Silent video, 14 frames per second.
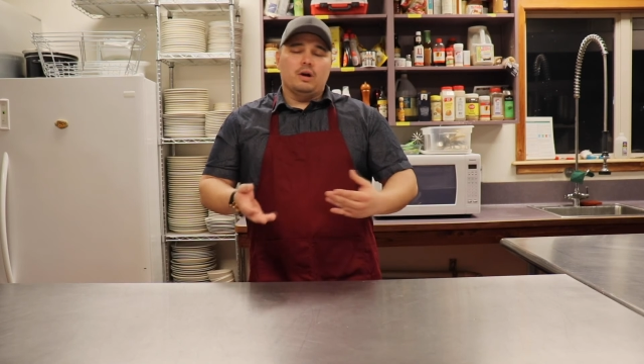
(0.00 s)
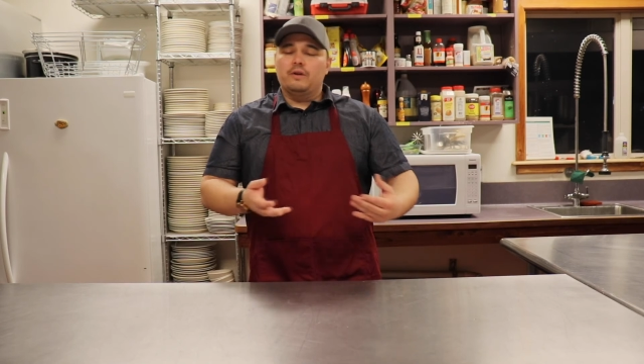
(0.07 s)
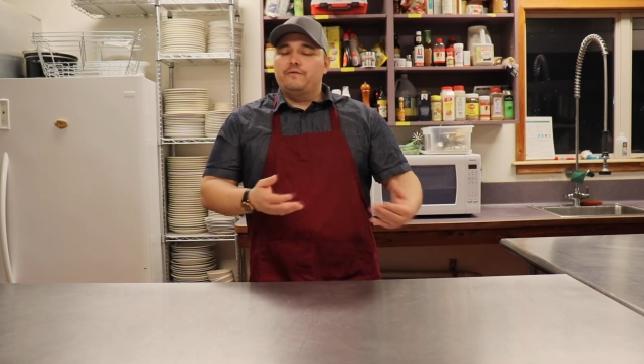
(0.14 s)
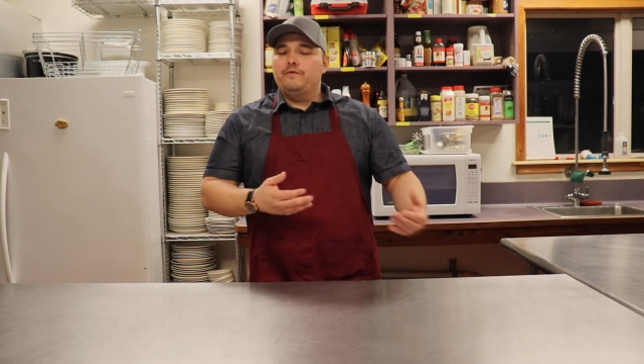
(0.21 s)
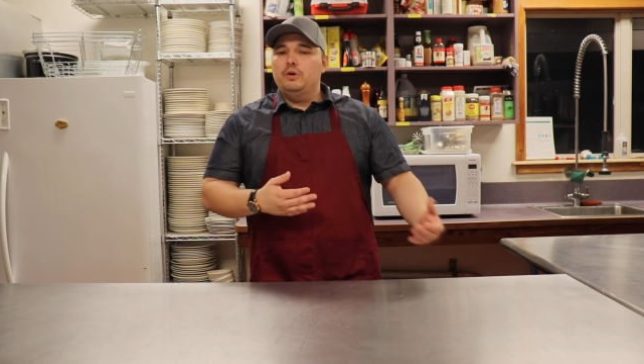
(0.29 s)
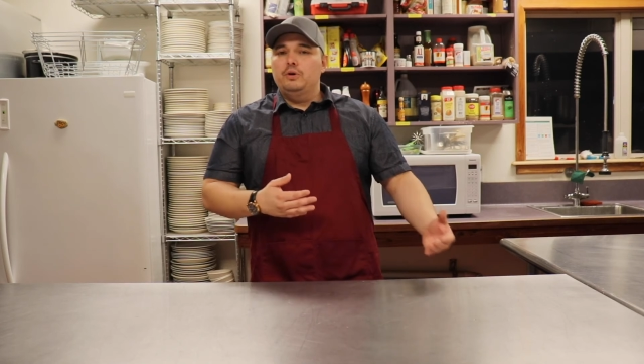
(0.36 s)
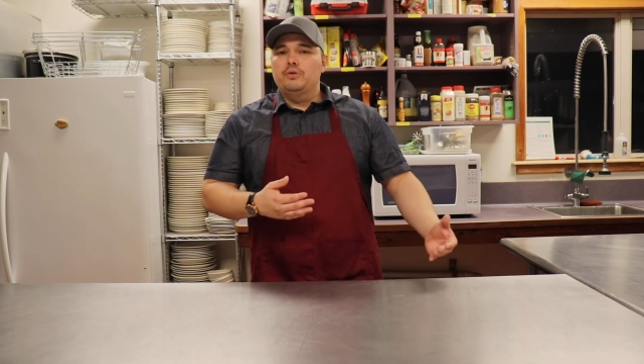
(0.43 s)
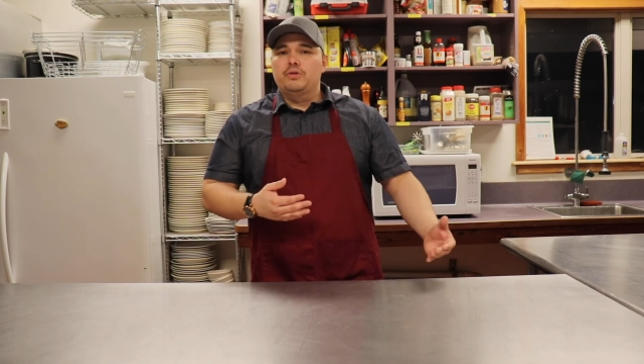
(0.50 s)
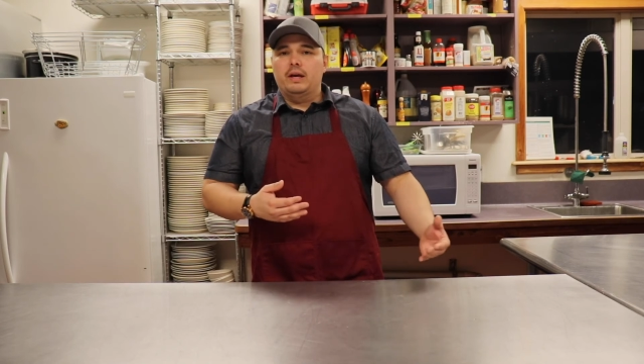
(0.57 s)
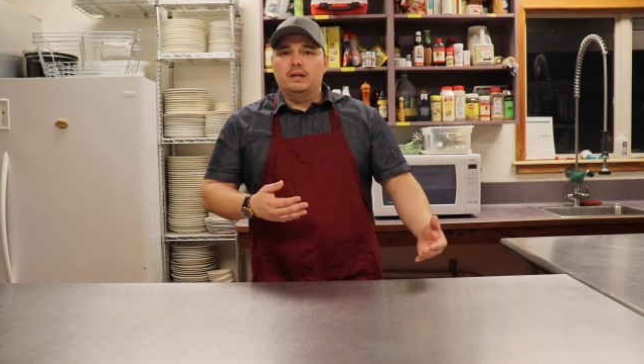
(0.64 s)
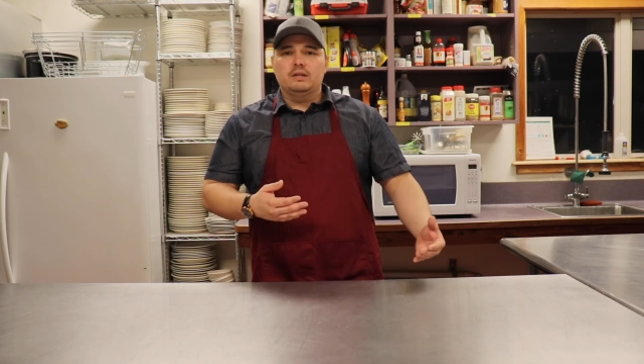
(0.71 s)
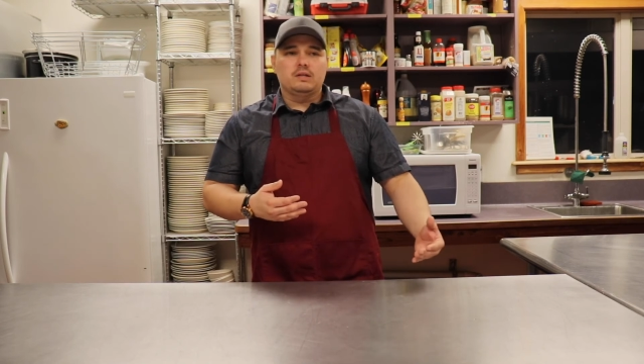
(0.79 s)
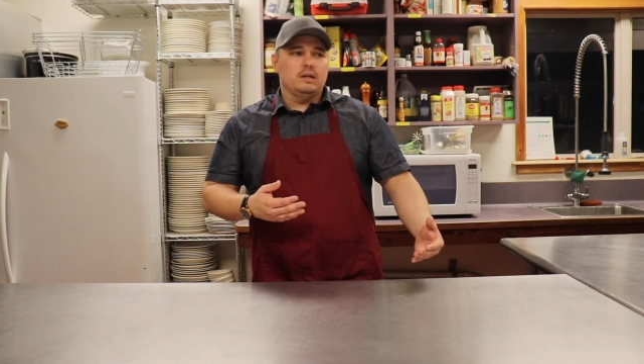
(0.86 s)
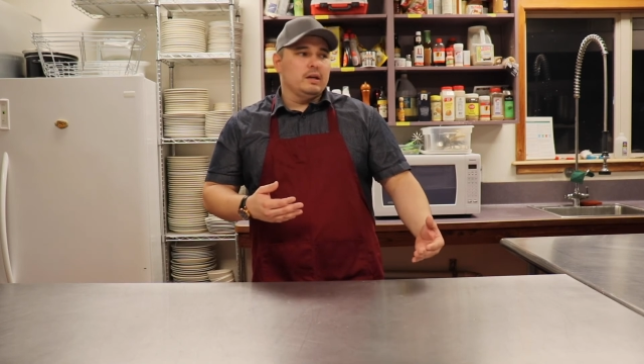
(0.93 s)
are a few
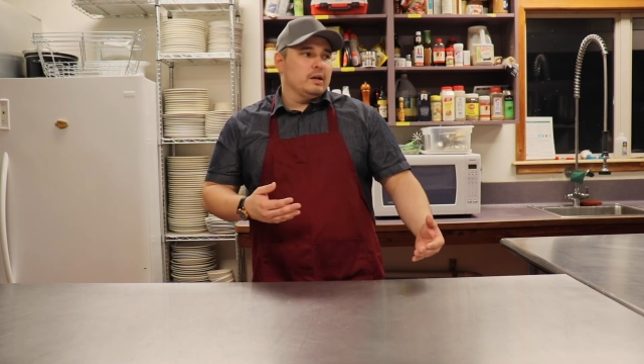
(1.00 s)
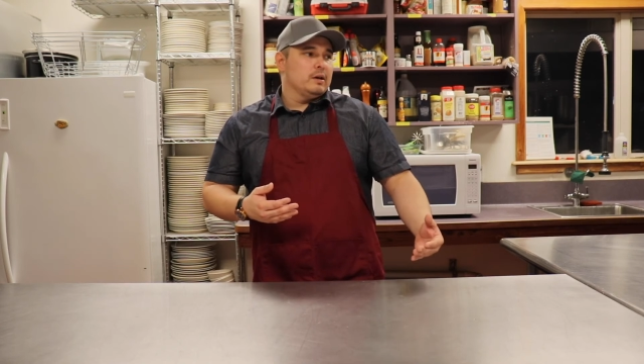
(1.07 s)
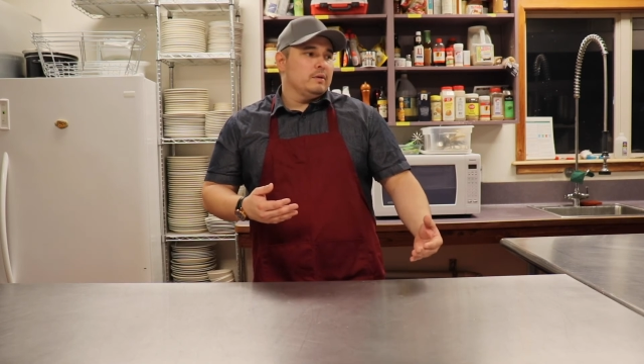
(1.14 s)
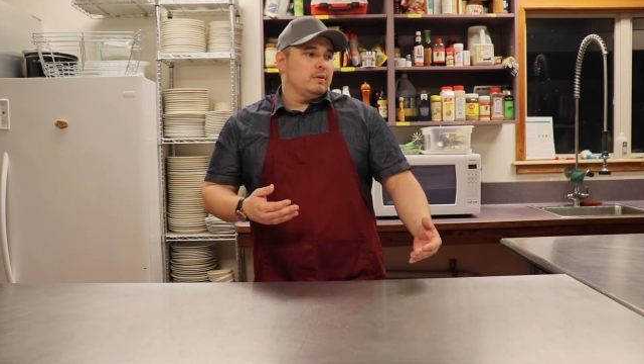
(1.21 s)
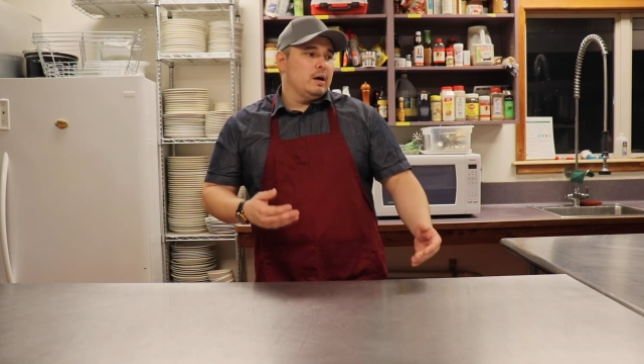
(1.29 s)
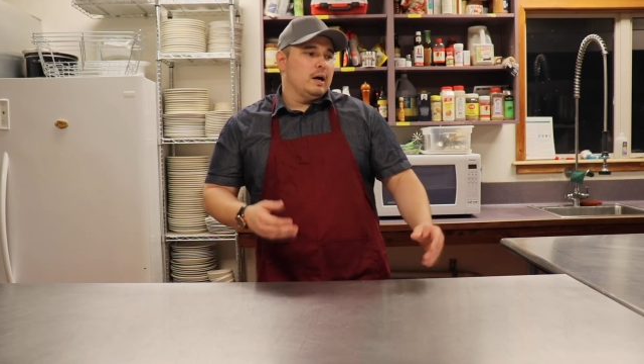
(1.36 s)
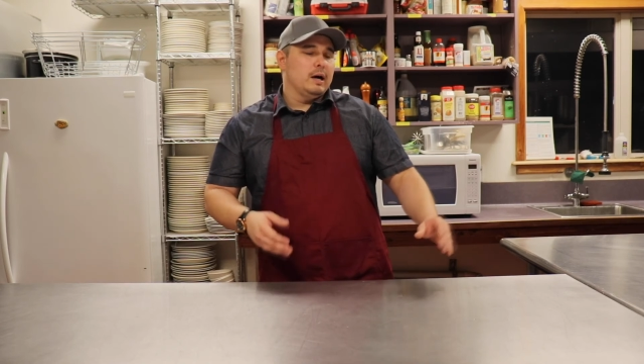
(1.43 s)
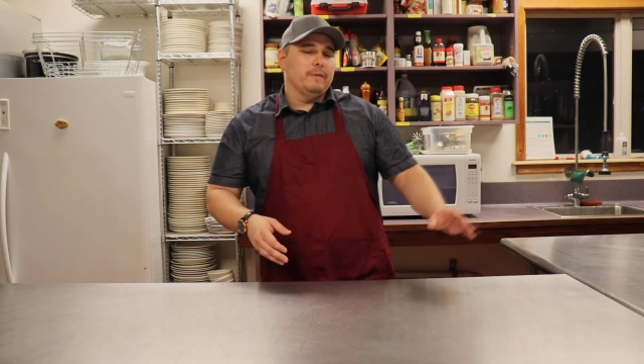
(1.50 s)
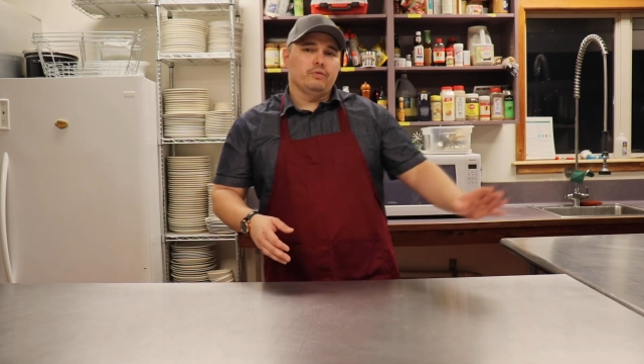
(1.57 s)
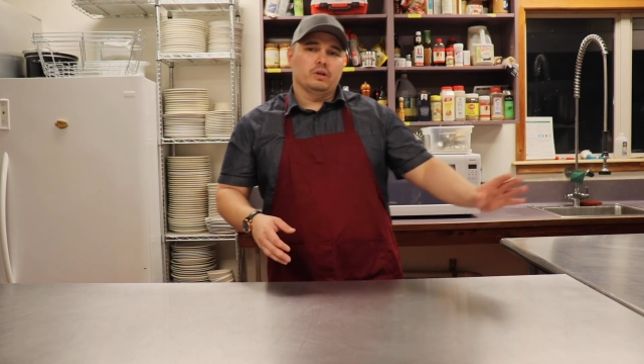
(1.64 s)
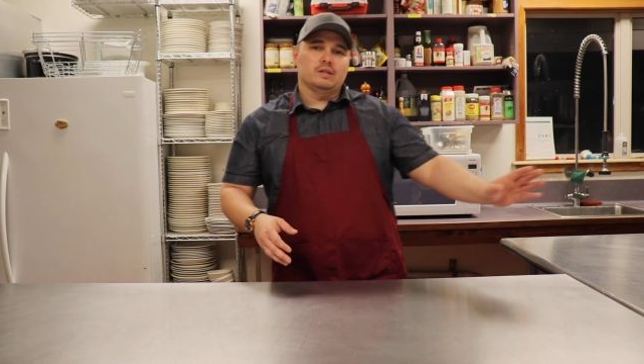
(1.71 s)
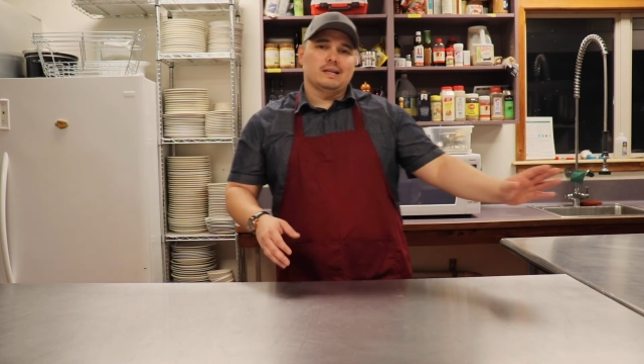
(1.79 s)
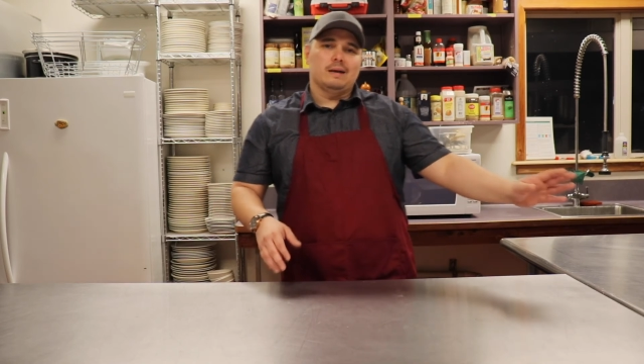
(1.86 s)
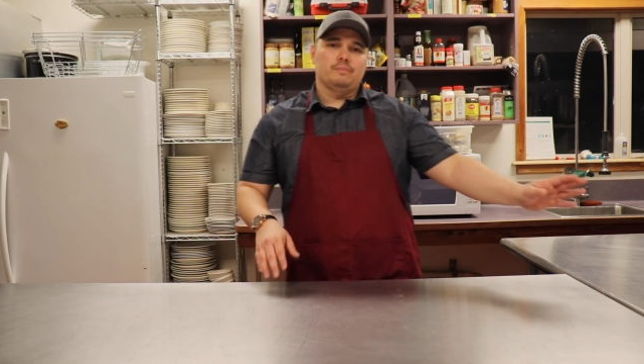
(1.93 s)
things here,
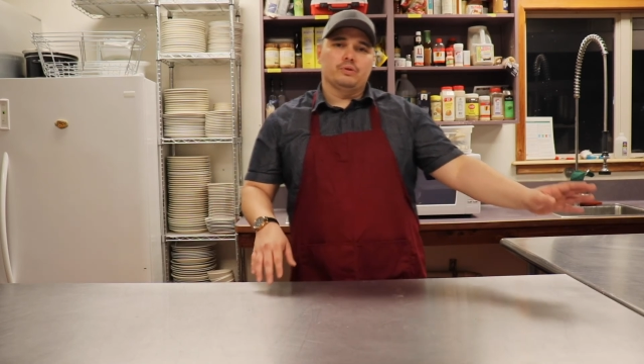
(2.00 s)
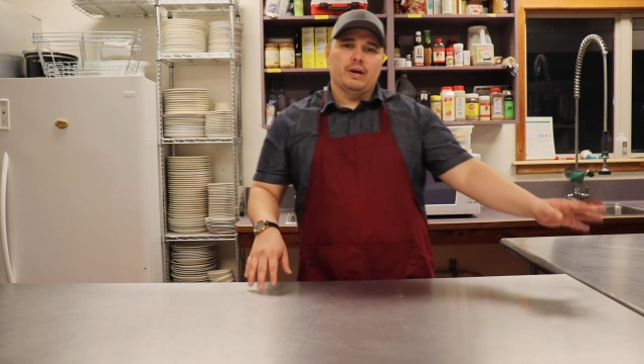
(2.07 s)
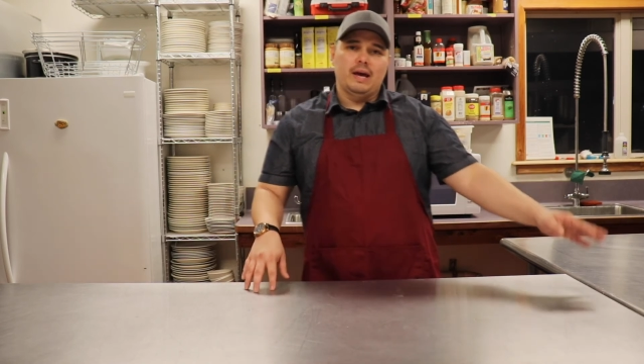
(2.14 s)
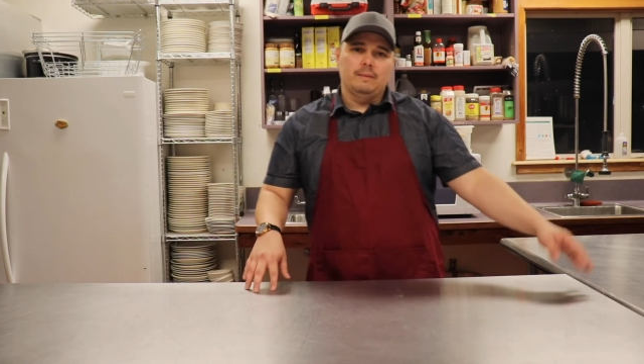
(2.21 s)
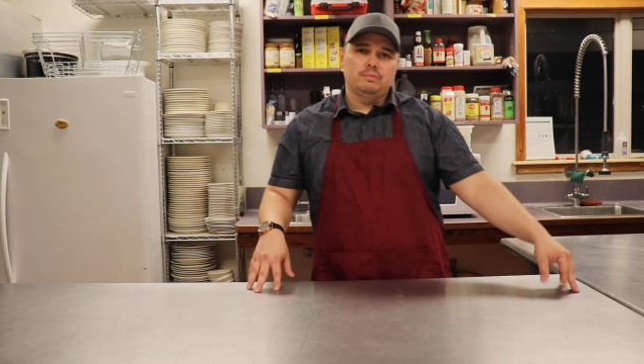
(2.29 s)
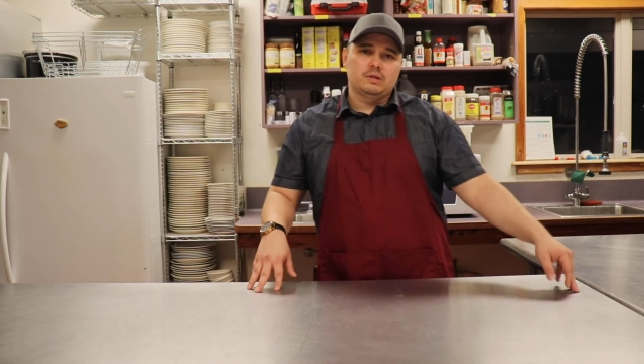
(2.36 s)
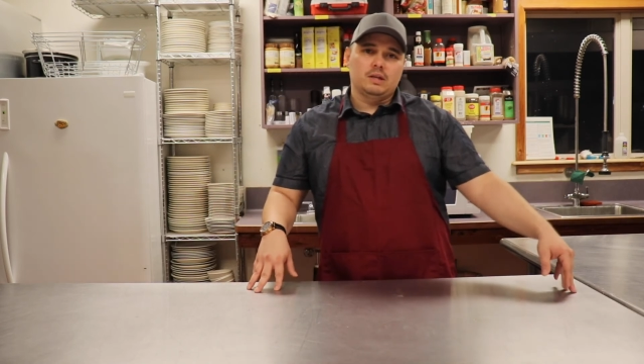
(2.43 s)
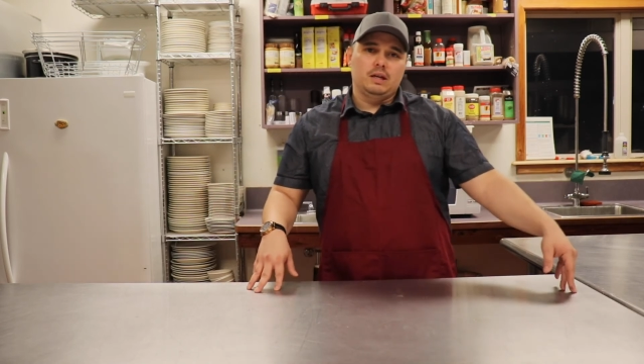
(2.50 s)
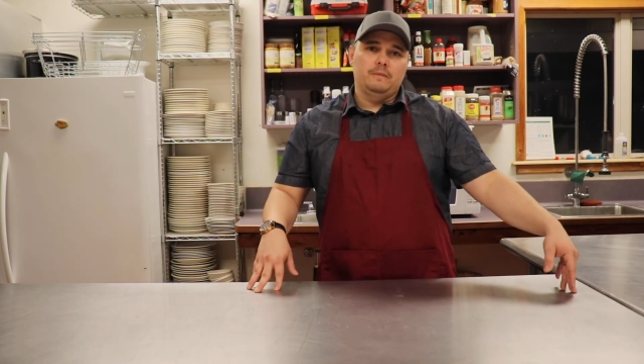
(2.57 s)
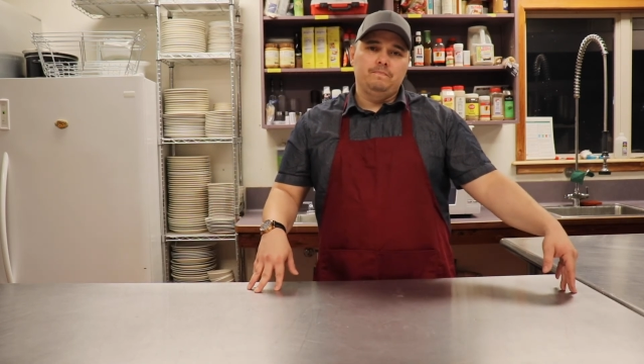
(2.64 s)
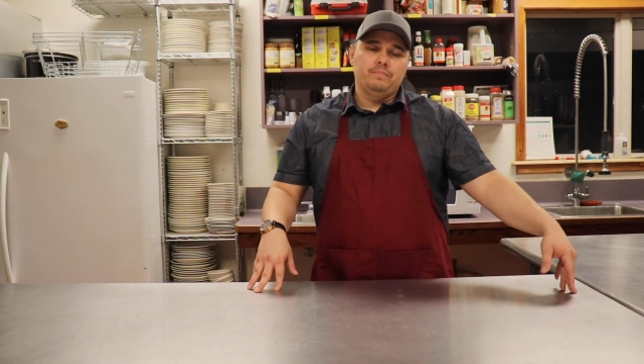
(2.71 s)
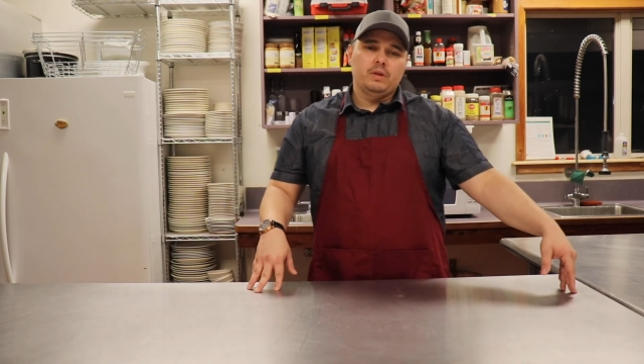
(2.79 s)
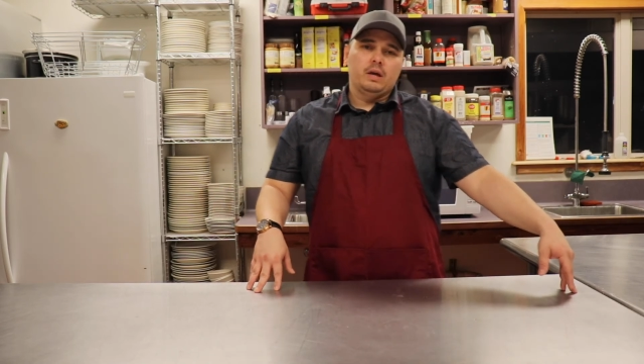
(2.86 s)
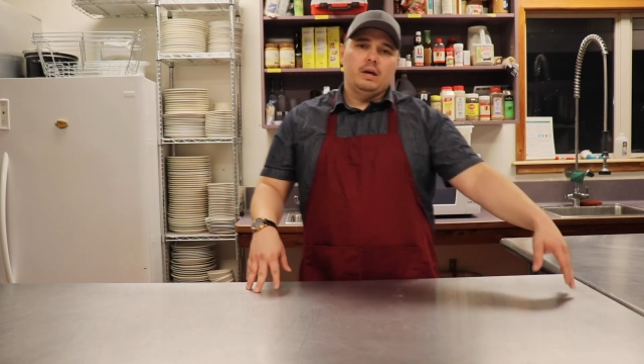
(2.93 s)
for example, the hemp
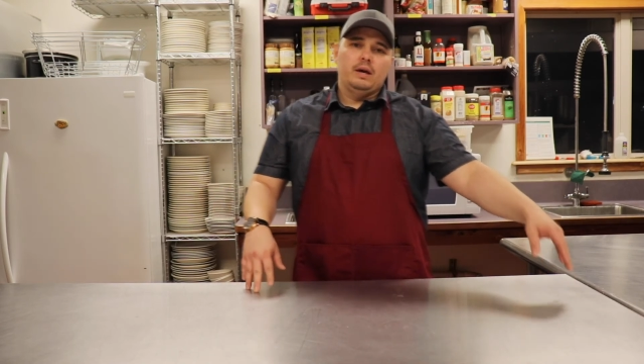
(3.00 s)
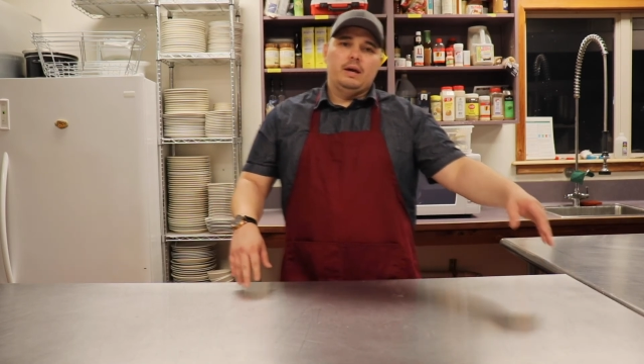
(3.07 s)
seed